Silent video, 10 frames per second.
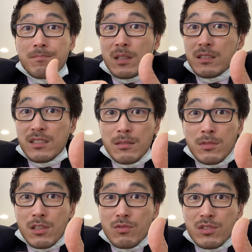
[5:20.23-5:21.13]

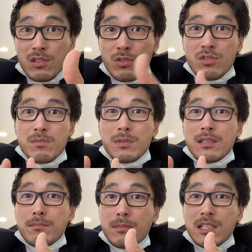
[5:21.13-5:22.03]
similar results but
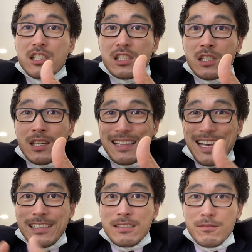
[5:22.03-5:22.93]
much
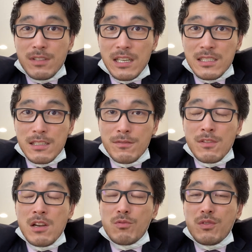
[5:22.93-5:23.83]
less invasive,
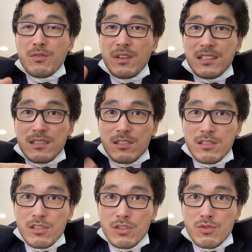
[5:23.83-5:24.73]
with faster
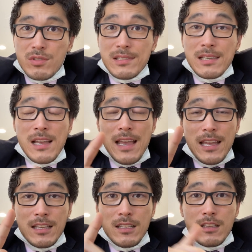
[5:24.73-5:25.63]
surgeries,
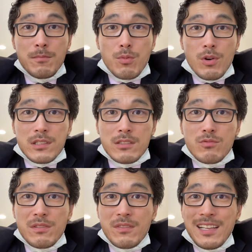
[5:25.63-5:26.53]
and important,
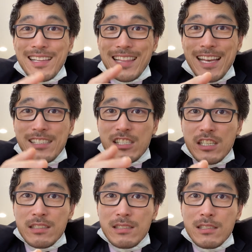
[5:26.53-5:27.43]
with less
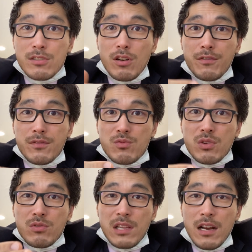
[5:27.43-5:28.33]
chances of
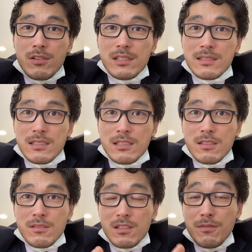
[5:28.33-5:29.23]
irregularities
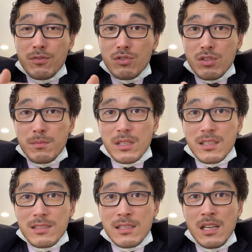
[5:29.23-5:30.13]
in the future,
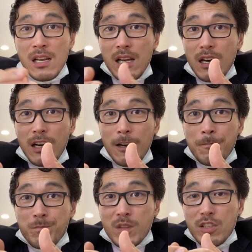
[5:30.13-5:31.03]
because
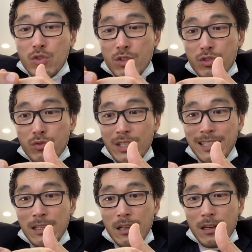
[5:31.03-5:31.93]
you're doing